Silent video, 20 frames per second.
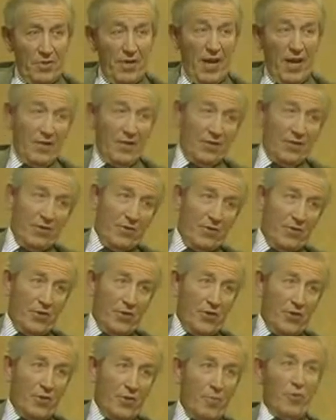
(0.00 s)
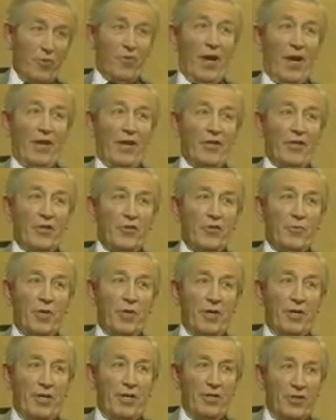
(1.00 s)
that the democratic
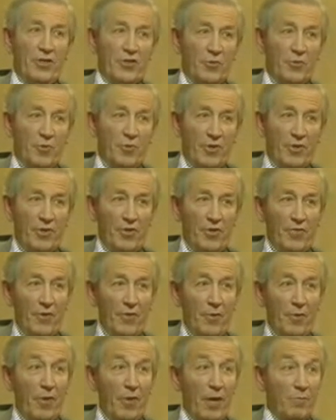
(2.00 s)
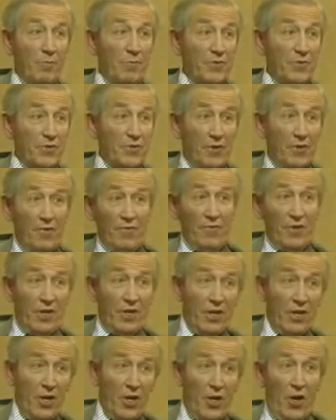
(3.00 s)
spirit, the spirit of the plebs, of the
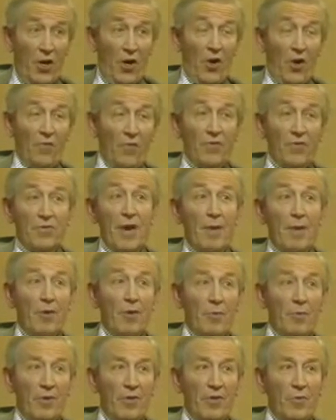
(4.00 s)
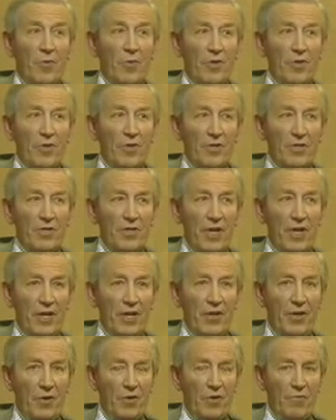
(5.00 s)
rabblement will
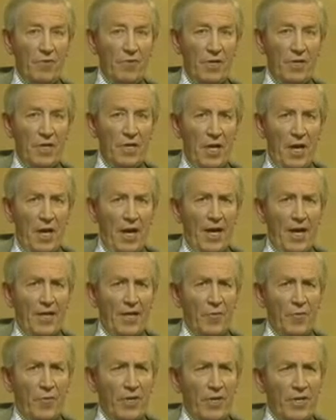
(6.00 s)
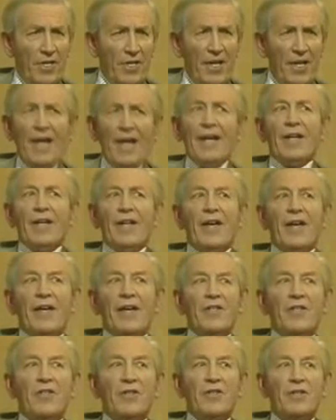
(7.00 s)
take over and will
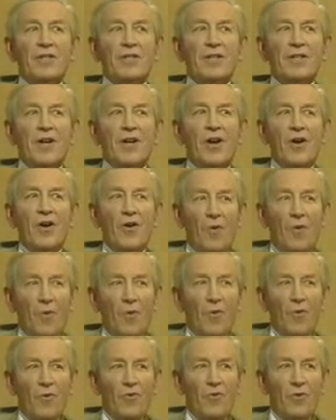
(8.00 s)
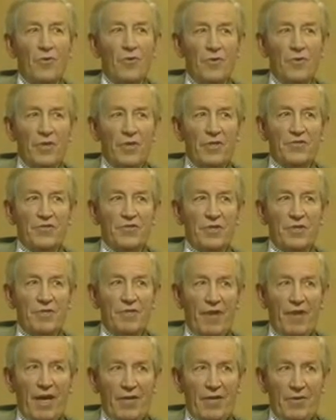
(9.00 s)
annihilate all these
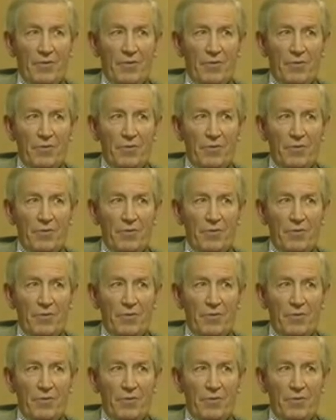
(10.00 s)
values.